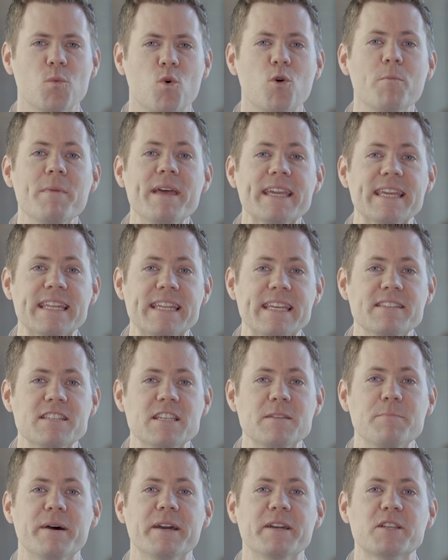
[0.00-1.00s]
We'll make it
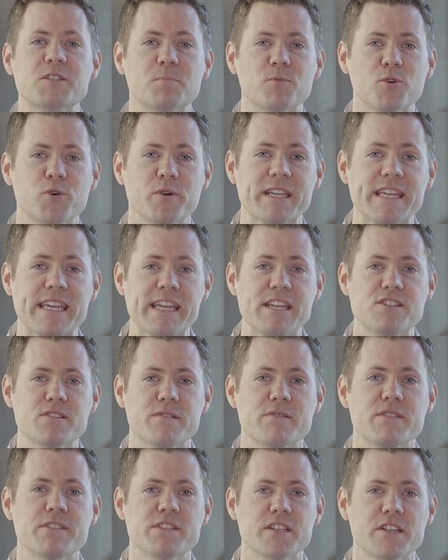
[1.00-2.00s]
easy by exploring each
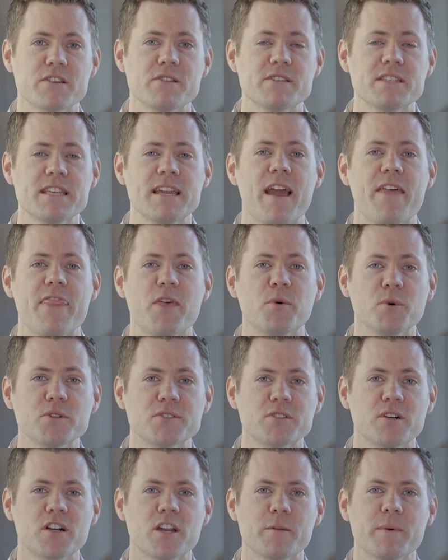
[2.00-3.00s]
of the series, and then we'll
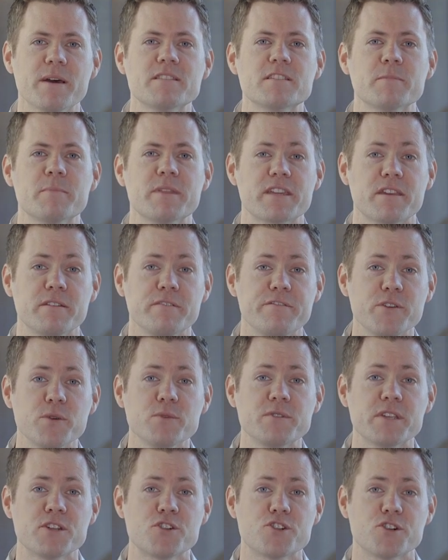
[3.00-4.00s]
talk about some of the
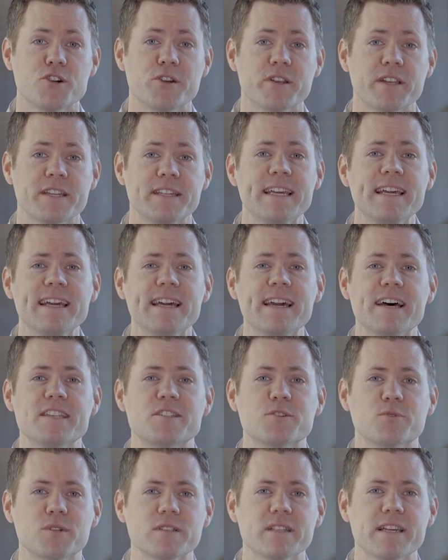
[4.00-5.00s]
confusing jargon
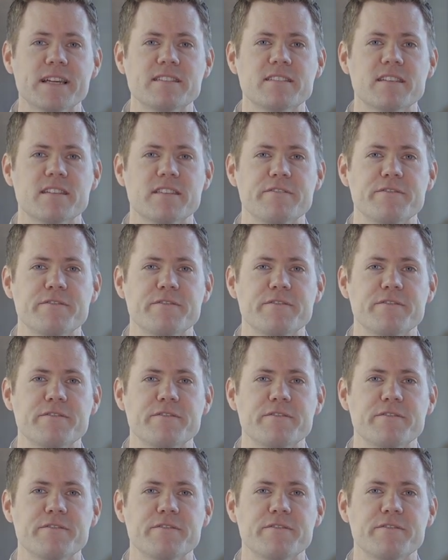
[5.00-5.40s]
as it relates to